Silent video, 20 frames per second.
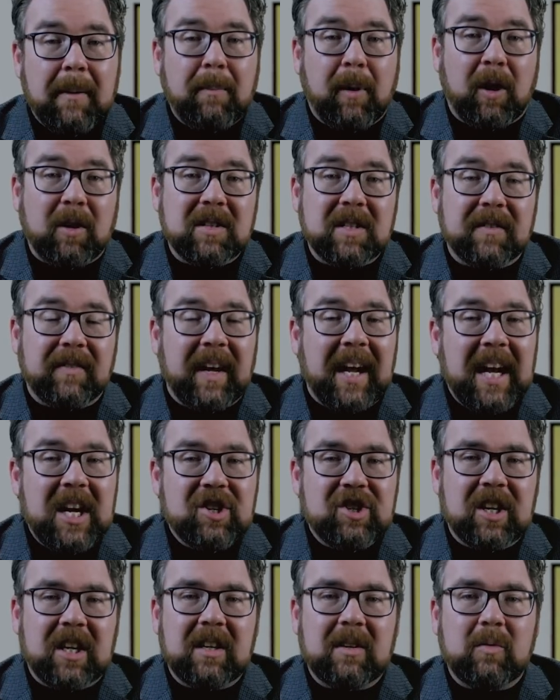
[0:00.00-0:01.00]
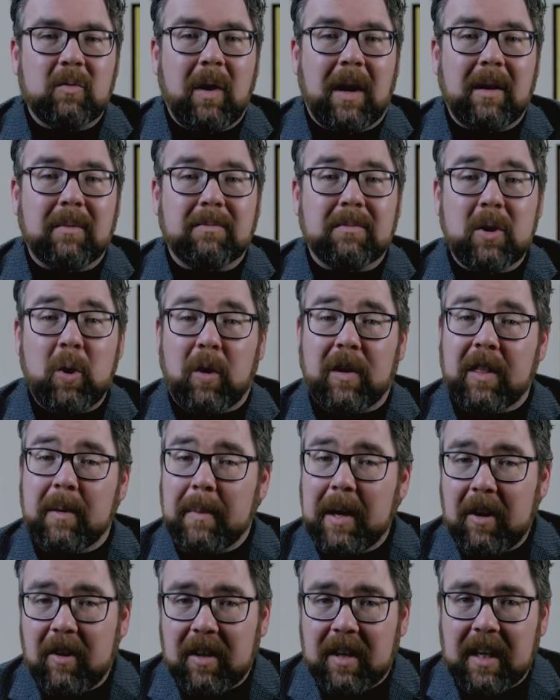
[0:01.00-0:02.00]
and parts of Asia, while North
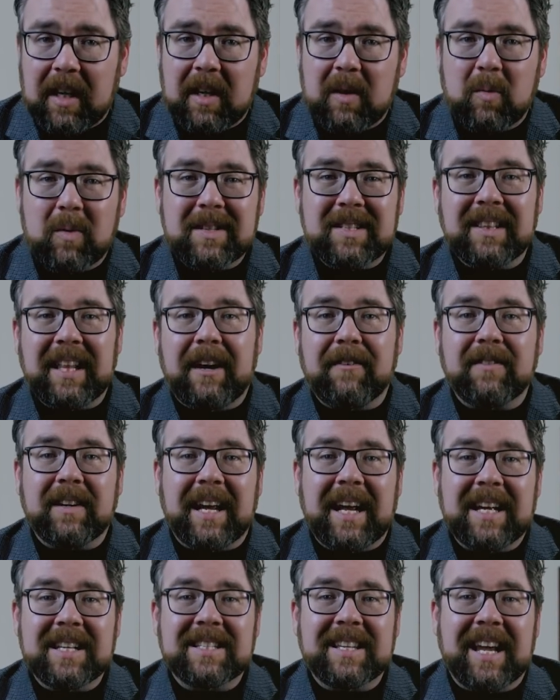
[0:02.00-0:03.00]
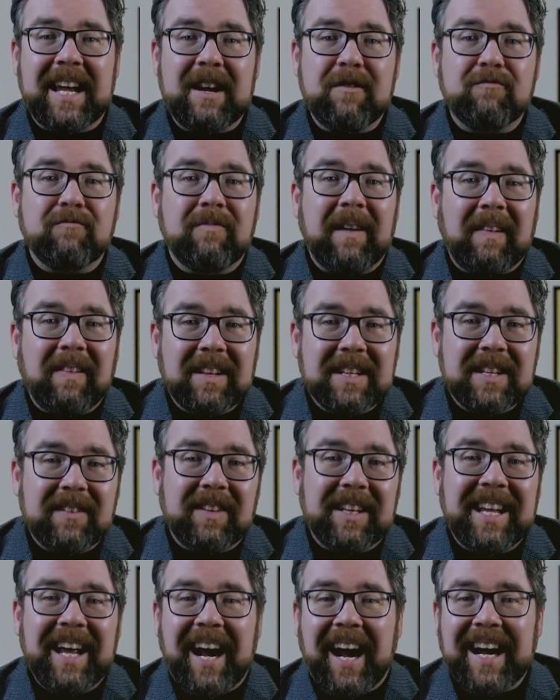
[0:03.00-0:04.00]
America was left as a
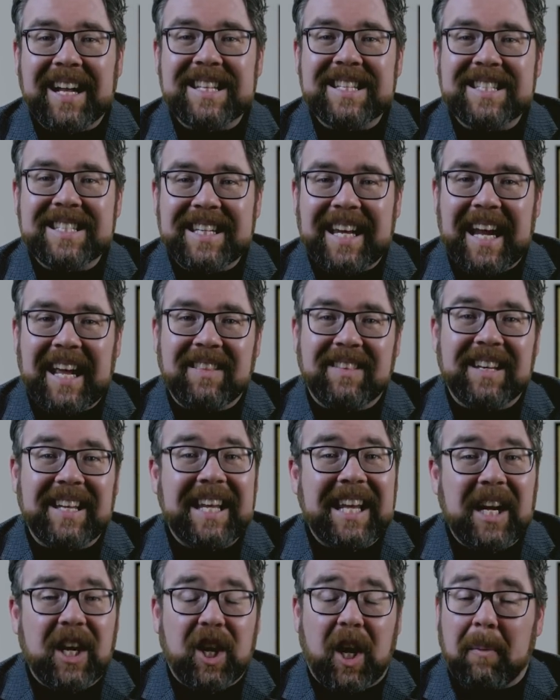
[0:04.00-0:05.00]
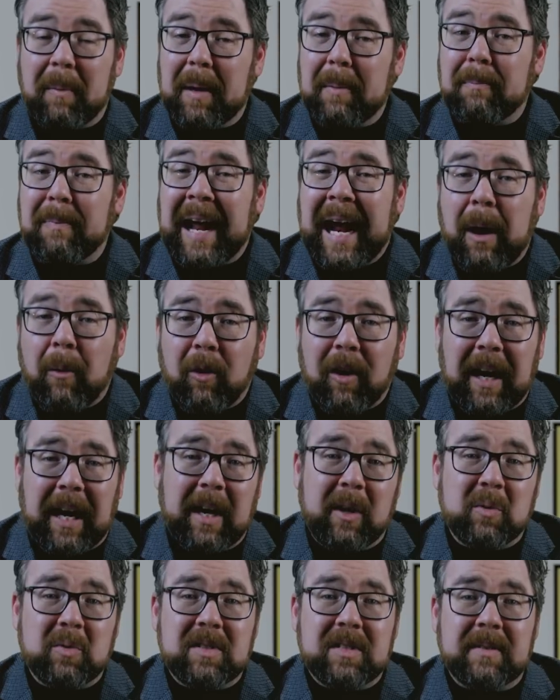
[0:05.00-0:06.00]
relatively unscathed economic
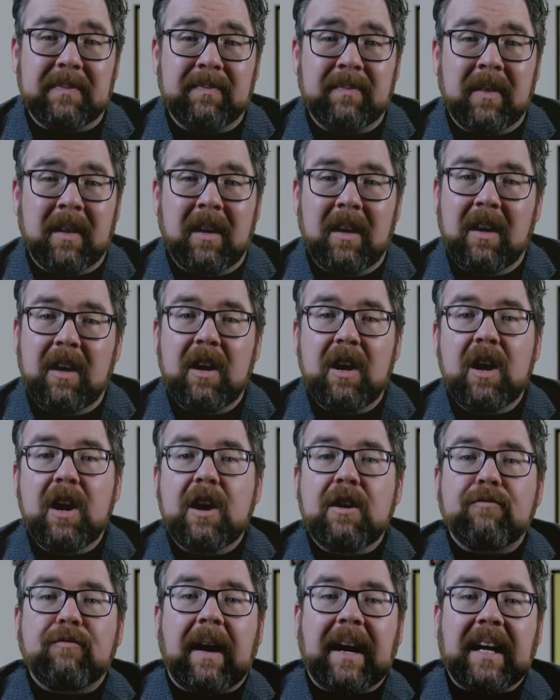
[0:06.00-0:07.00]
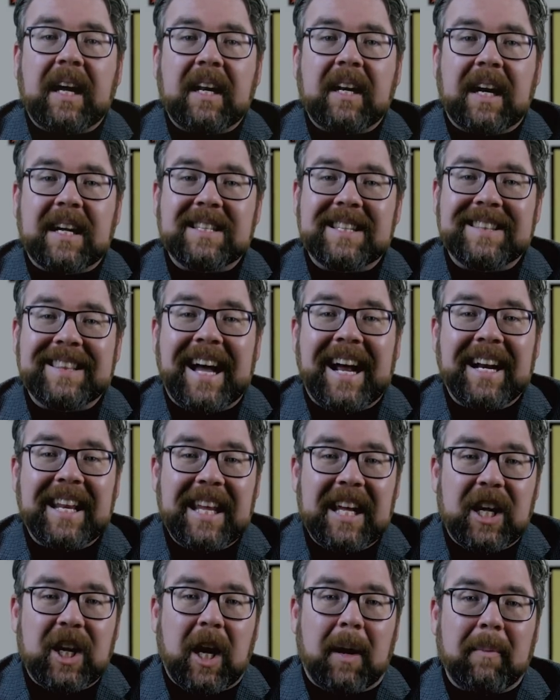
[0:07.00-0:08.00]
powerhouse. Recognizing
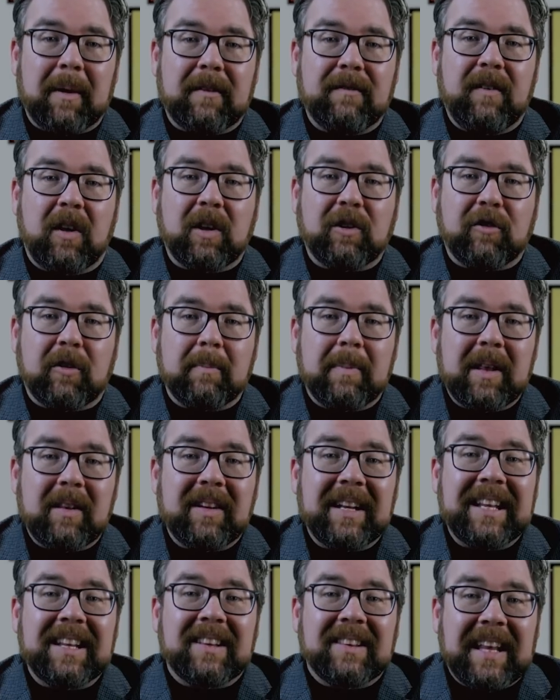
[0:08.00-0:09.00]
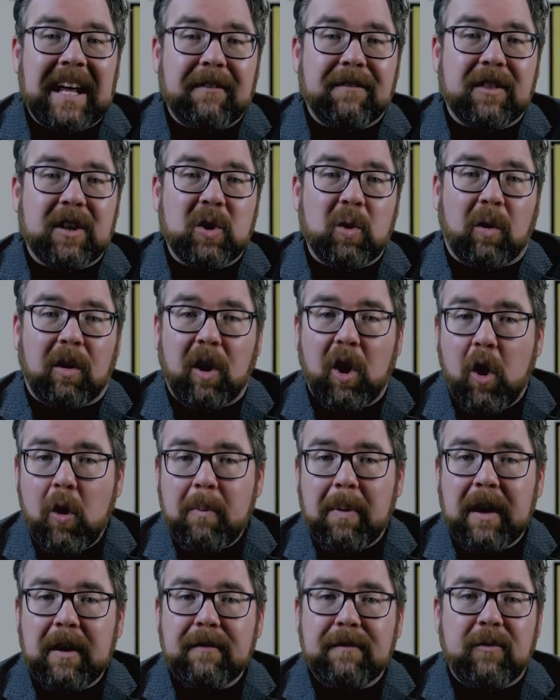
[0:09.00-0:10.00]
that economic vulnerability left the door
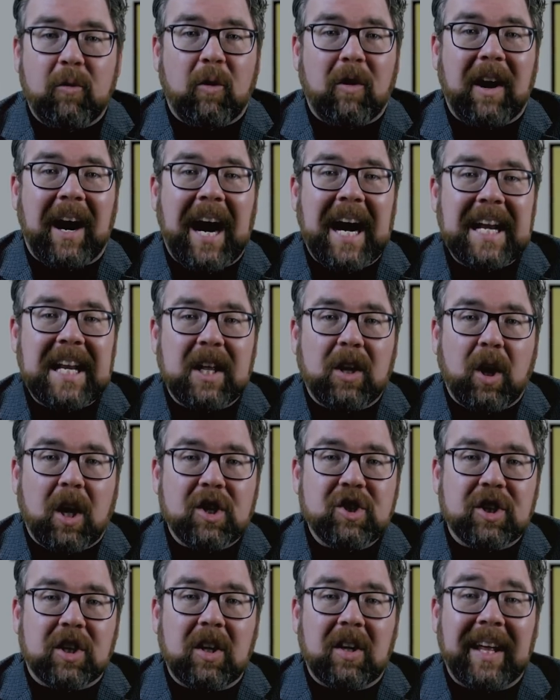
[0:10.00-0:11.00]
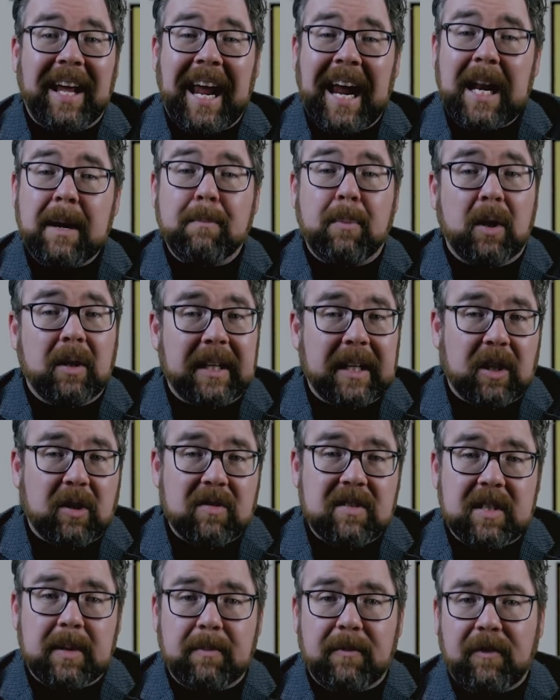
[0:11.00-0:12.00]
open for ideological and
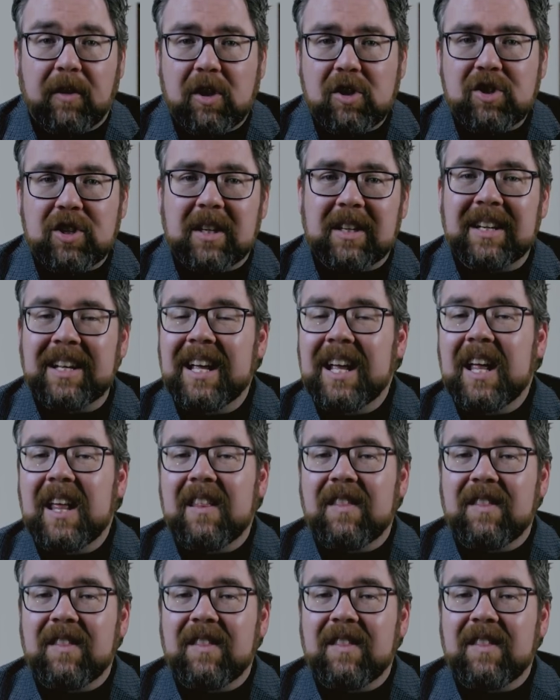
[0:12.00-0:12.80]
political subversion,